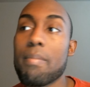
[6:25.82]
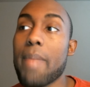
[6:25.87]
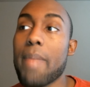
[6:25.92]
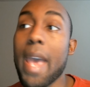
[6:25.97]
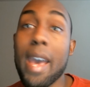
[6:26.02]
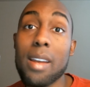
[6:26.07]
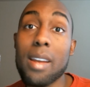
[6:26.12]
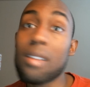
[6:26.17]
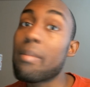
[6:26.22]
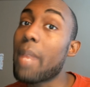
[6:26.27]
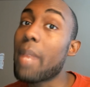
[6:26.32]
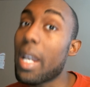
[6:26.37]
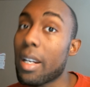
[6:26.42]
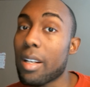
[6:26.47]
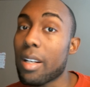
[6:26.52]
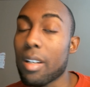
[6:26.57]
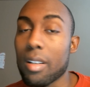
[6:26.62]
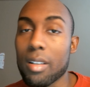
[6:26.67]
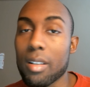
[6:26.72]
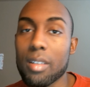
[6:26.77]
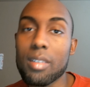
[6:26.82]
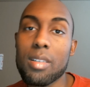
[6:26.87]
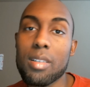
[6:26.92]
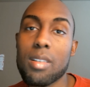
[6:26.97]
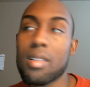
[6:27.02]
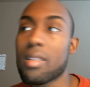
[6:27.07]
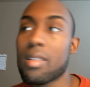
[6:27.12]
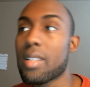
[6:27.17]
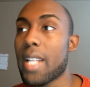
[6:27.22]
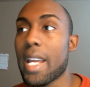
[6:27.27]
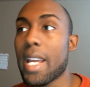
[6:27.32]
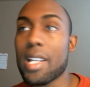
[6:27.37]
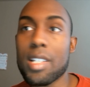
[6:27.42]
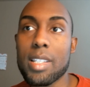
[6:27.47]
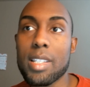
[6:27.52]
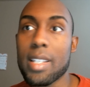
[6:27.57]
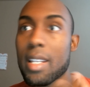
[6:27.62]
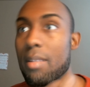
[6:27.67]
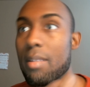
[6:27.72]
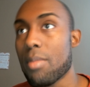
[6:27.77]
pattern maker /
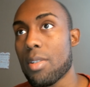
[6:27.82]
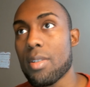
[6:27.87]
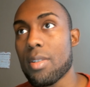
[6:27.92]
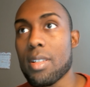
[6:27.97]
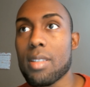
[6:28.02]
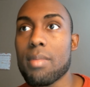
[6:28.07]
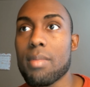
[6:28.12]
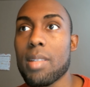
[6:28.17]
seamstress,